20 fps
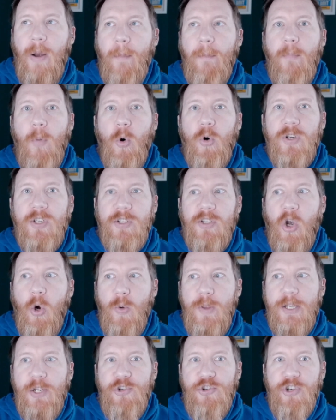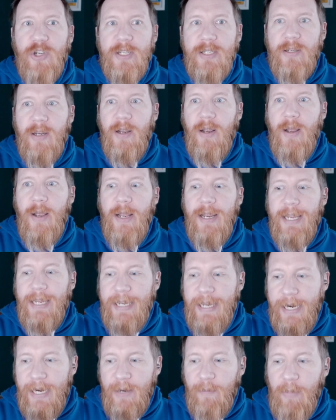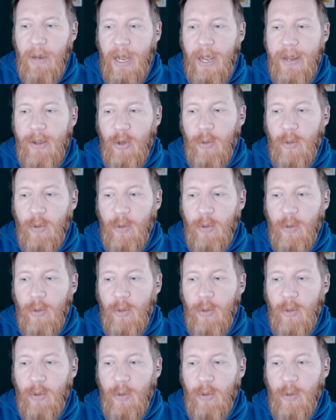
more so than just getting by